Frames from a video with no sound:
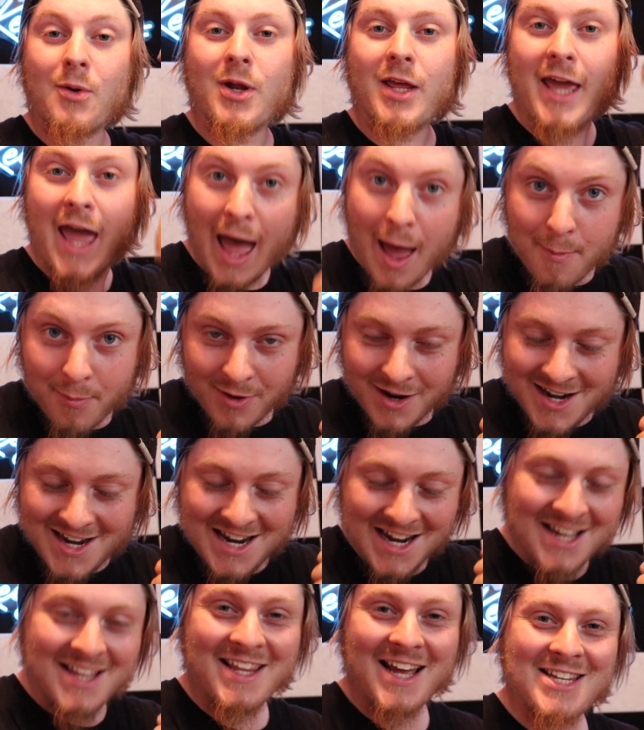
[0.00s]
really
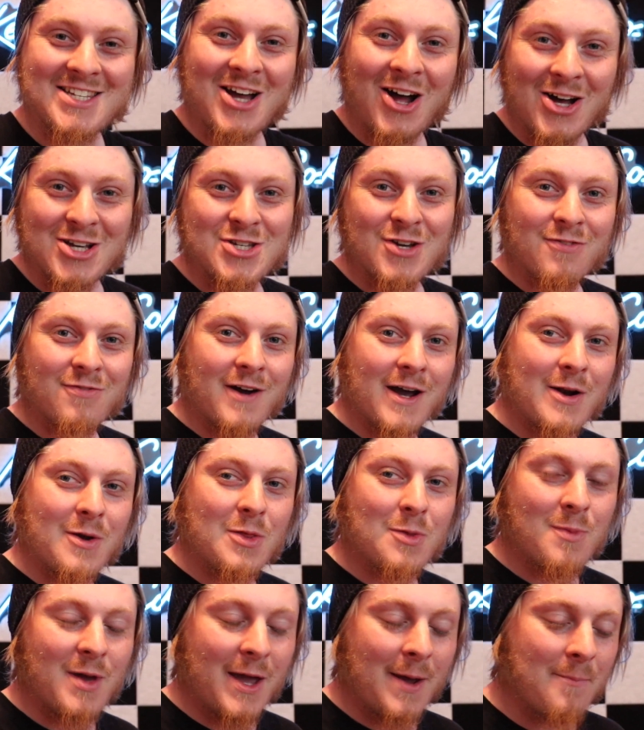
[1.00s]
happened, that's also fine
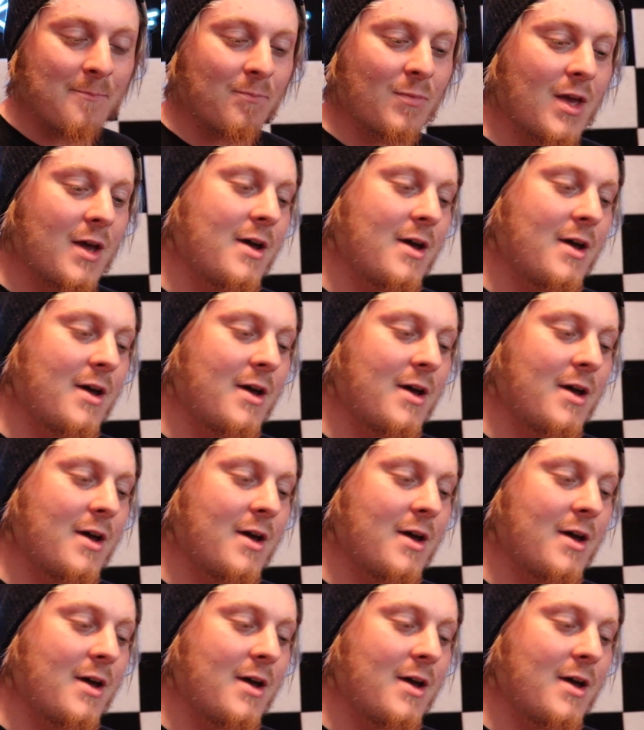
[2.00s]
with me.